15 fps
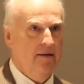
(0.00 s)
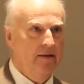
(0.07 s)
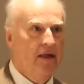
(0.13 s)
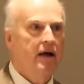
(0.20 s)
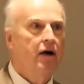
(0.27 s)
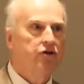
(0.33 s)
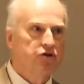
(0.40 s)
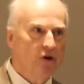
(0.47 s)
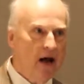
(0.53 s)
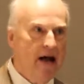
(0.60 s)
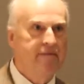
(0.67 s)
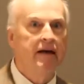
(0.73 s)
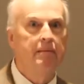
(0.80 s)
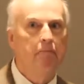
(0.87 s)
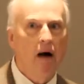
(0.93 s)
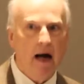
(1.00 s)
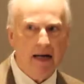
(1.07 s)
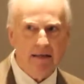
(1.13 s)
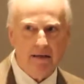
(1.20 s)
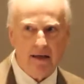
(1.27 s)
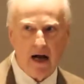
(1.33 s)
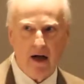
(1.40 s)
that are driving
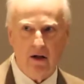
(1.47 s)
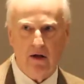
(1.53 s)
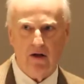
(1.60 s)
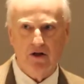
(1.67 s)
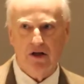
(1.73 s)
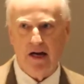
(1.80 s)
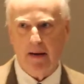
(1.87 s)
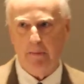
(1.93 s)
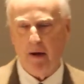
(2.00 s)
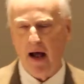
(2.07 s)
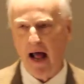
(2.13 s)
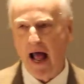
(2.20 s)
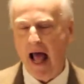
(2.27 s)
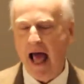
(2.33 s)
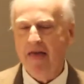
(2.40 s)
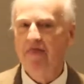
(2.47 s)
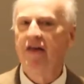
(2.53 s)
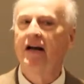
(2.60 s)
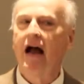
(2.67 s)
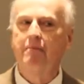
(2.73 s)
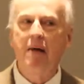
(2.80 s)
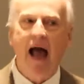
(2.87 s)
my scholarship
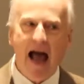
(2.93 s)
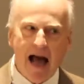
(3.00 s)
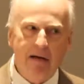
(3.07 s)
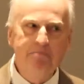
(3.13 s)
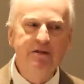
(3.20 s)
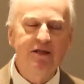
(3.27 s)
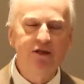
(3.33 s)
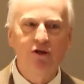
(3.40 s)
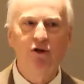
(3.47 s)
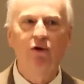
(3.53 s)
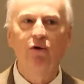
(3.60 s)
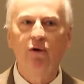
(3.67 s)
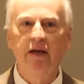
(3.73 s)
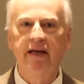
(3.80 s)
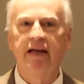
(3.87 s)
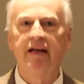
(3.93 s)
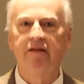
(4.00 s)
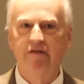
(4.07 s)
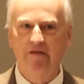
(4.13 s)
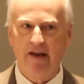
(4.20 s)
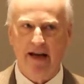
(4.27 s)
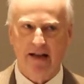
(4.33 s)
that I'm absolutely
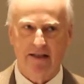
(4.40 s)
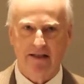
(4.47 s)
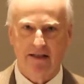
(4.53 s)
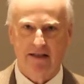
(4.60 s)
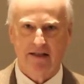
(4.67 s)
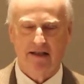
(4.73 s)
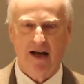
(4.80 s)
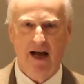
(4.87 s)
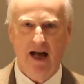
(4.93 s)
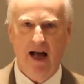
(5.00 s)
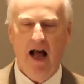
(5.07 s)
convinced